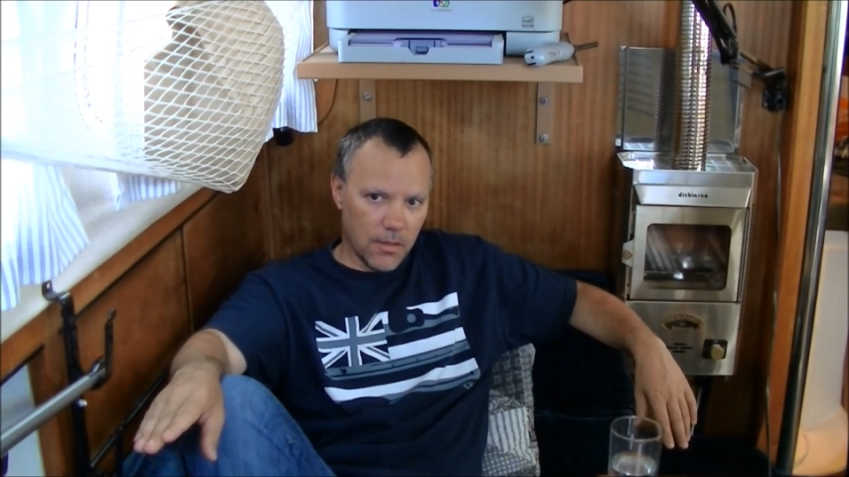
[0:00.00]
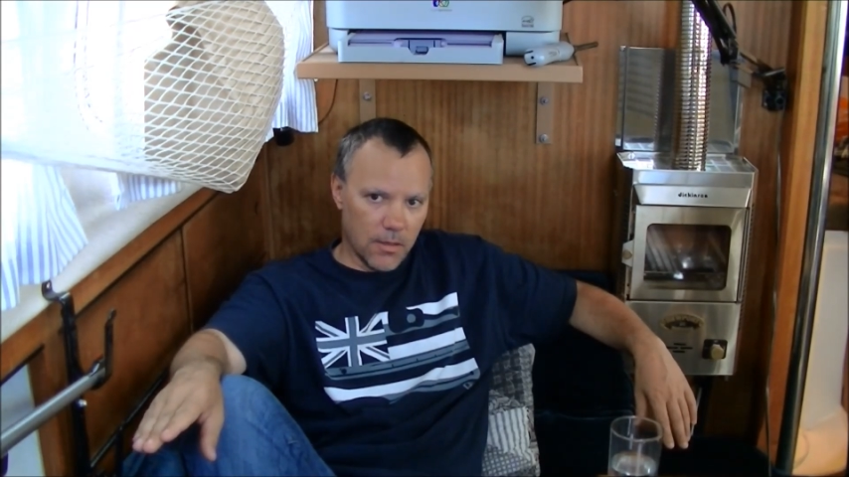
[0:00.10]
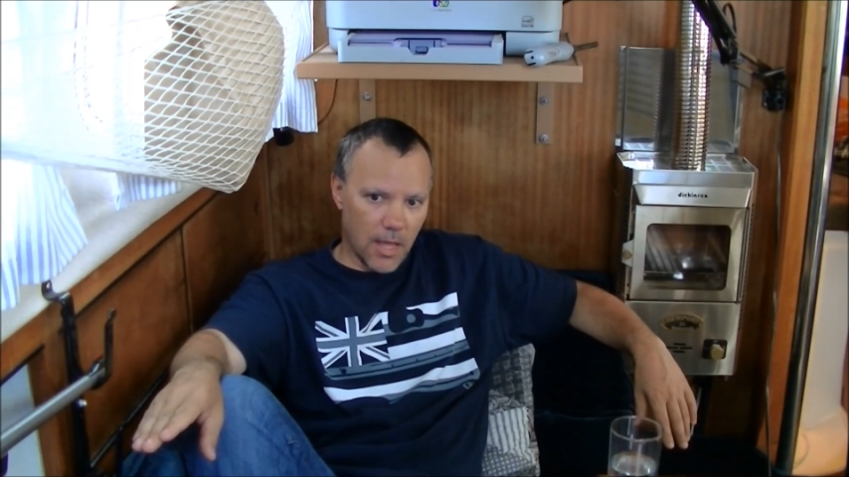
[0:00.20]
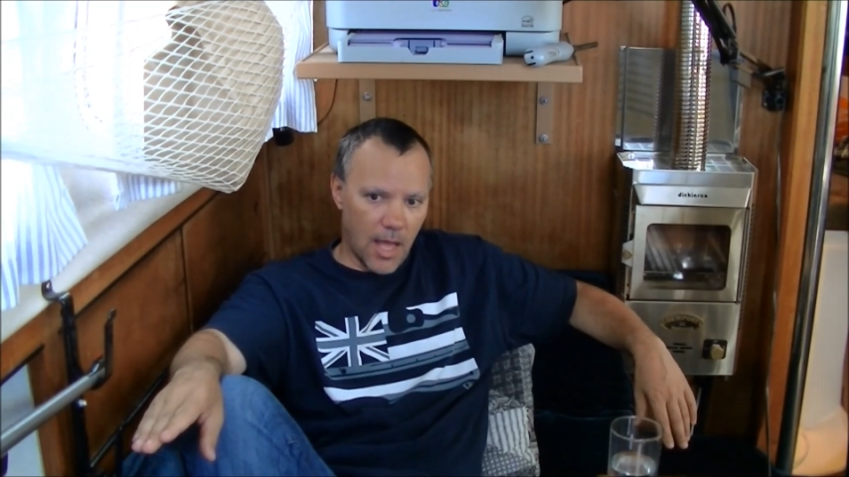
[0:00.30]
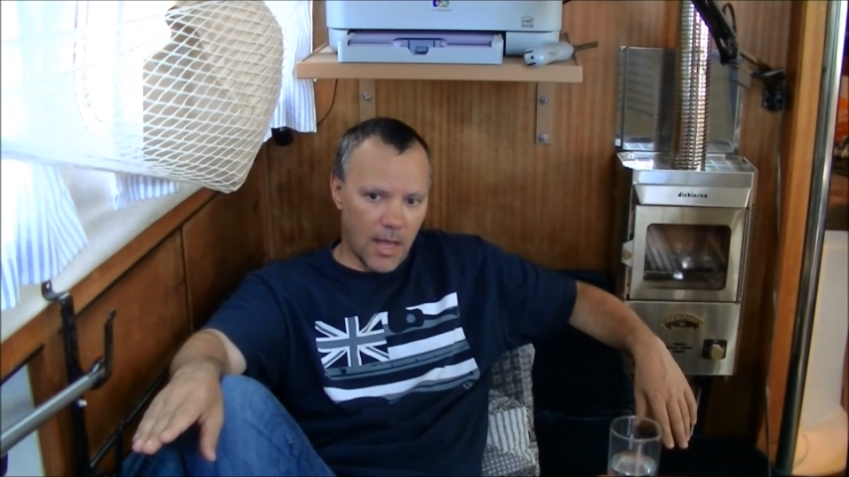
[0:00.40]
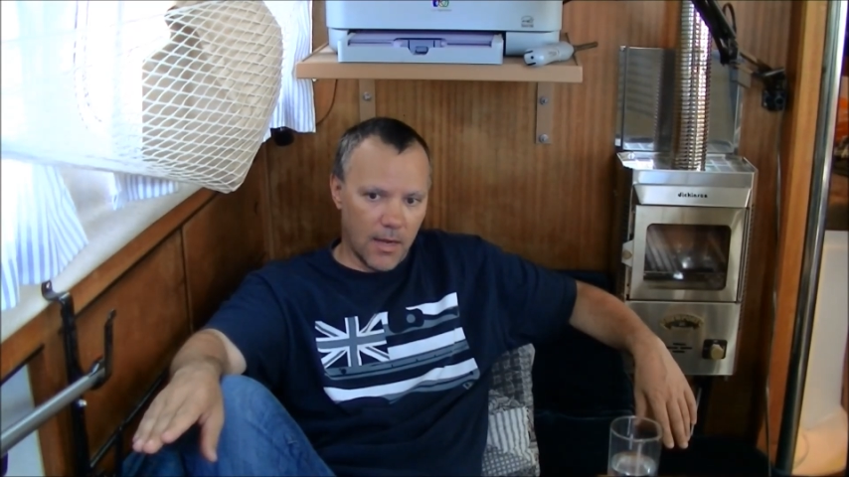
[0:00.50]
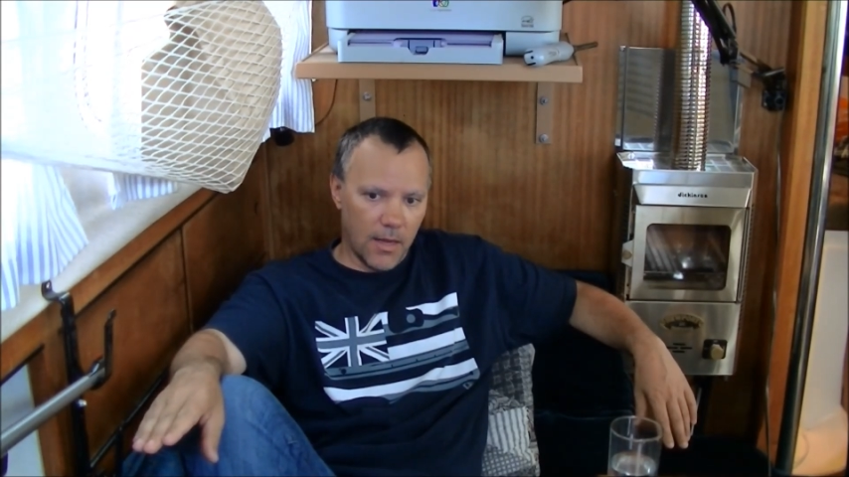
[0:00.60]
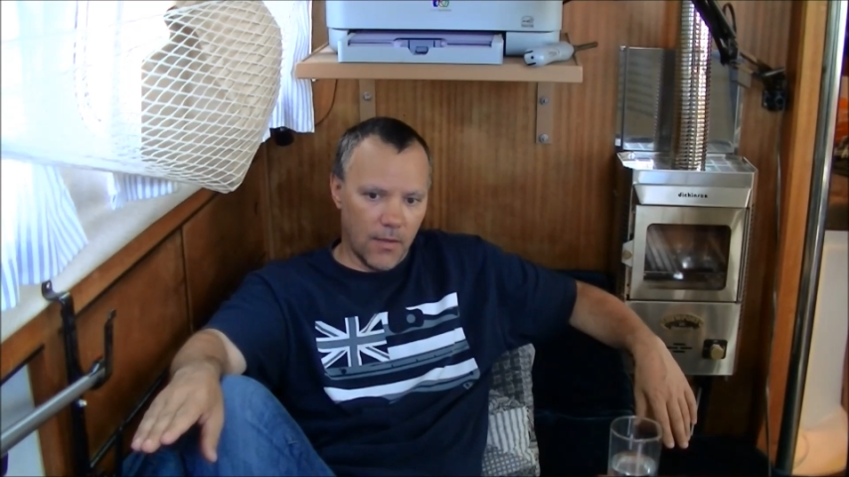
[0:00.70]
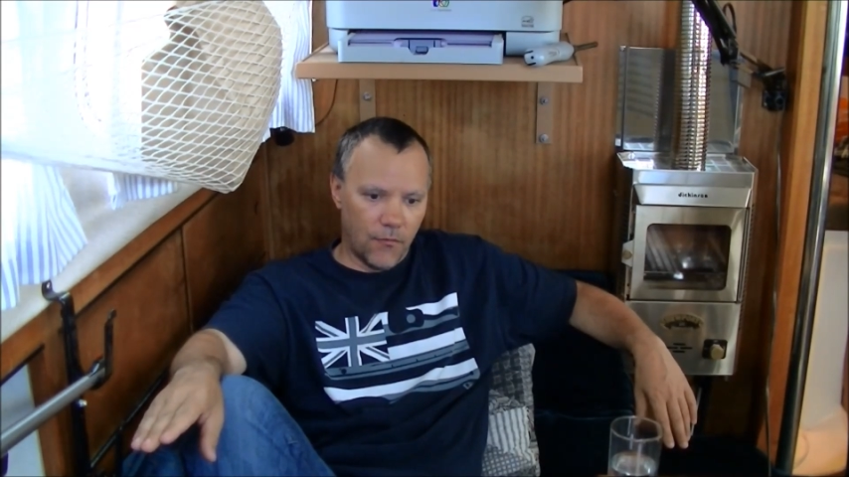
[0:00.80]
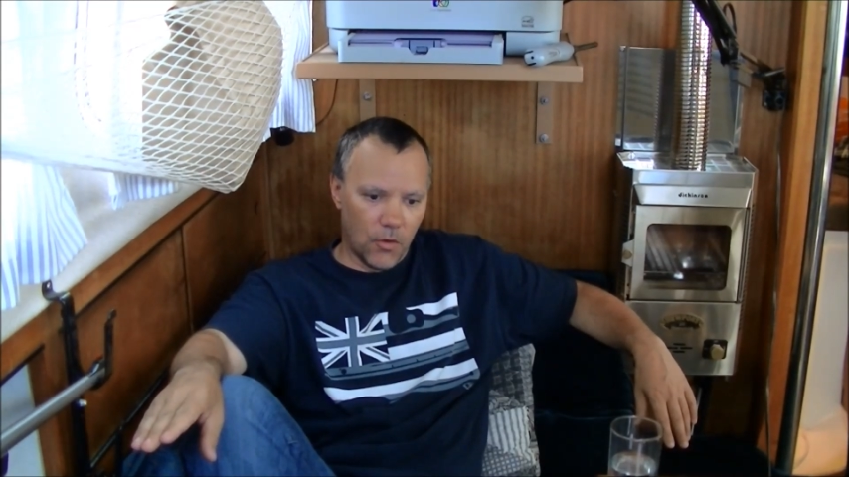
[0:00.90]
that
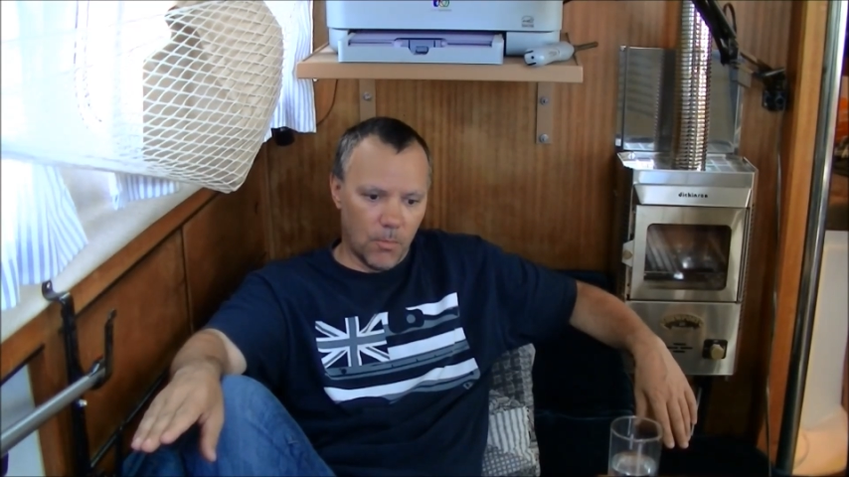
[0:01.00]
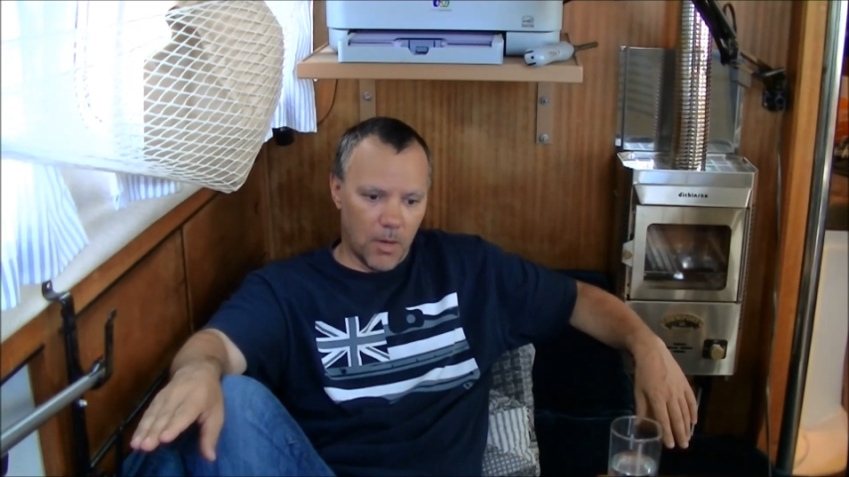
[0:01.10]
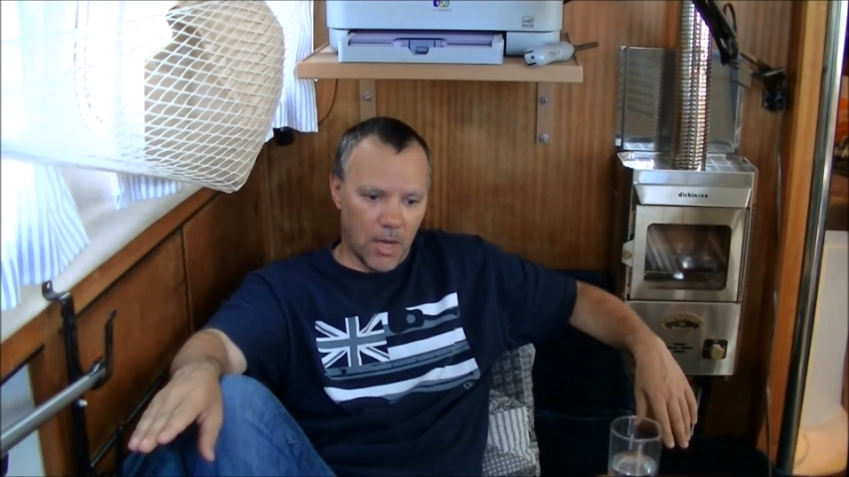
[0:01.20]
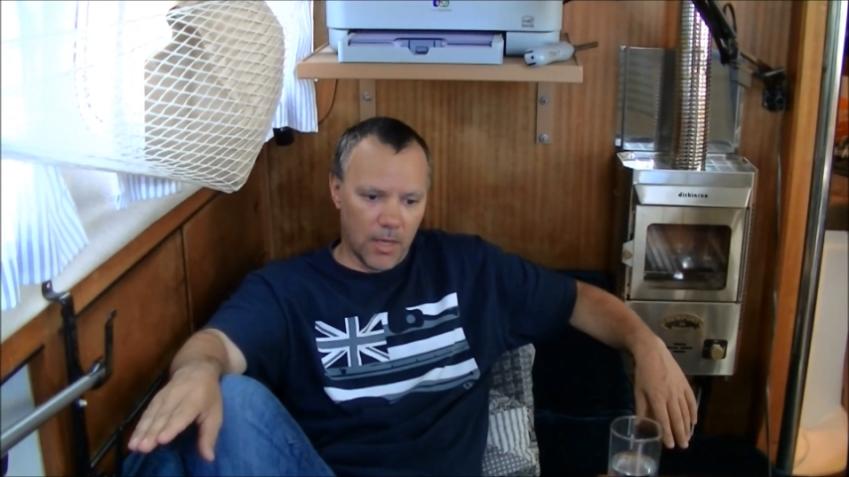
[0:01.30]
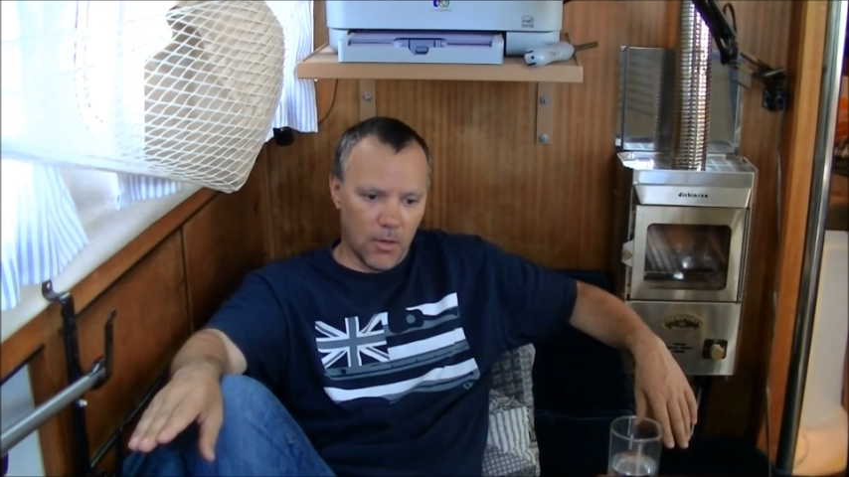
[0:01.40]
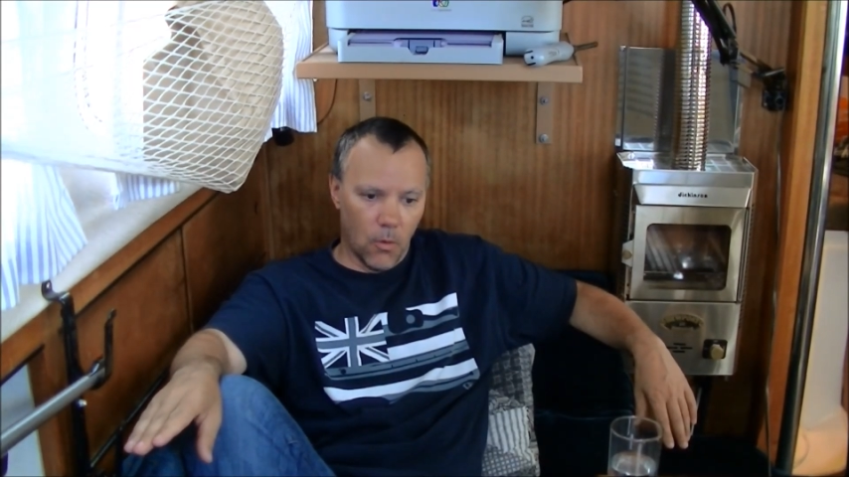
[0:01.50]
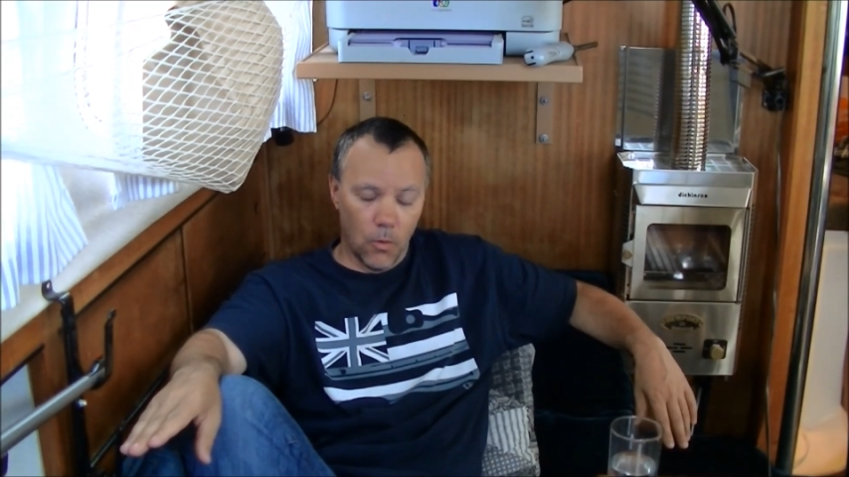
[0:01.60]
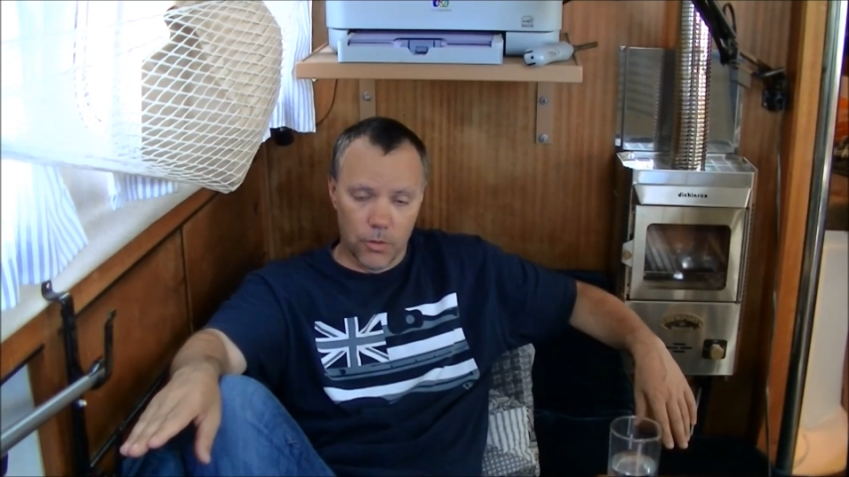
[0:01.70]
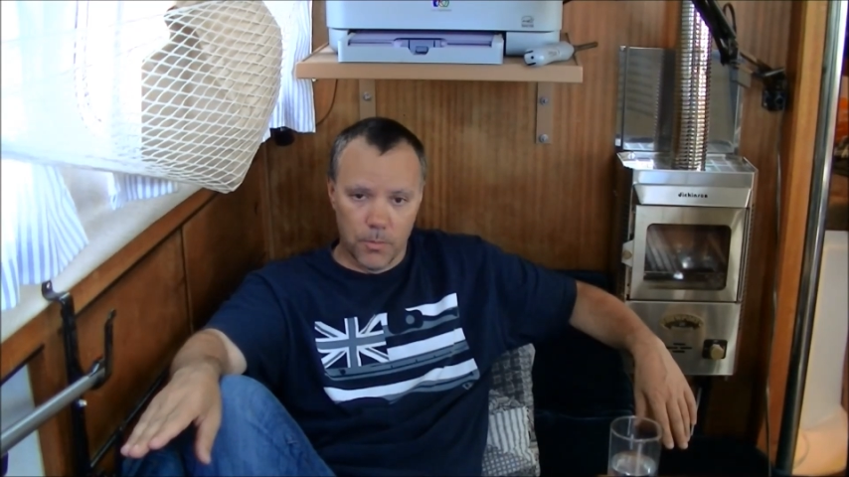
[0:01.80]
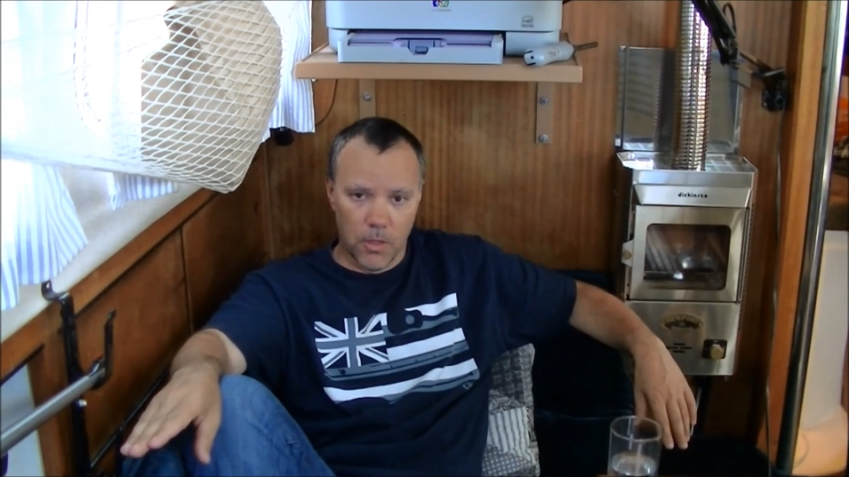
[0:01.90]
if you're buying an
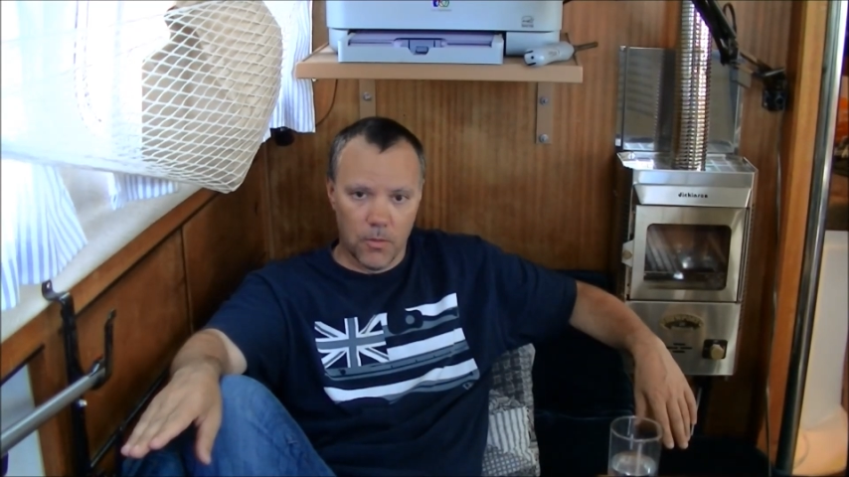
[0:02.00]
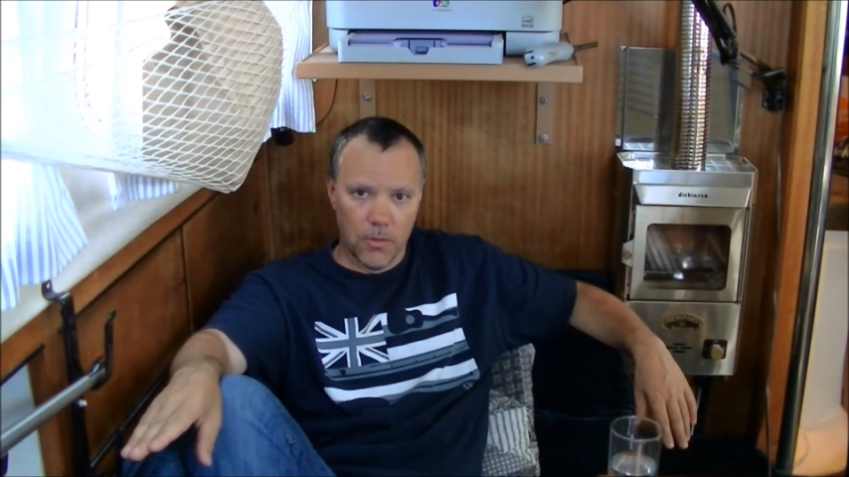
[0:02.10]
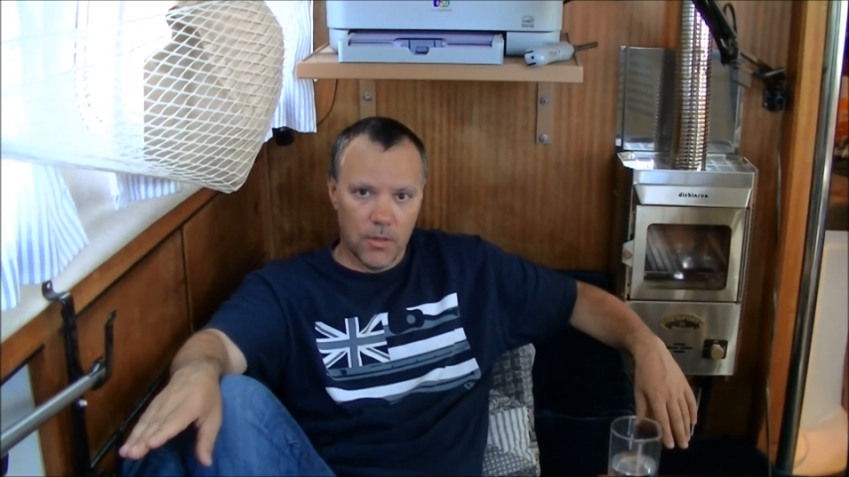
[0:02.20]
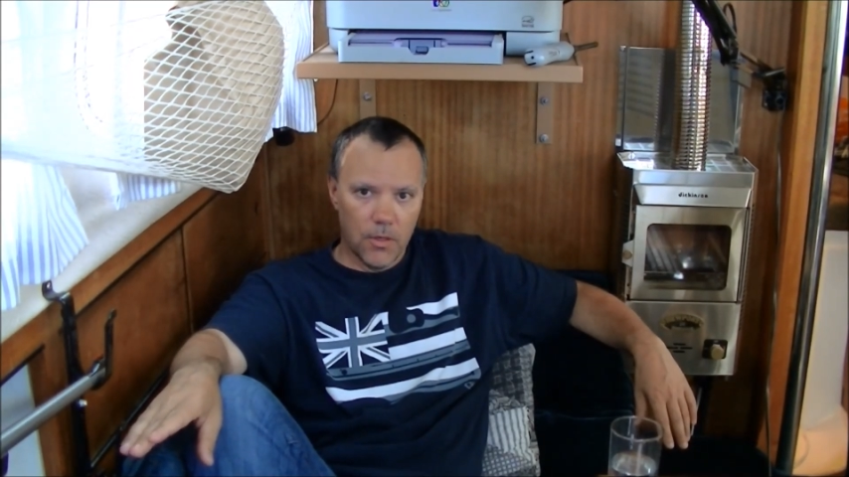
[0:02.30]
older boat,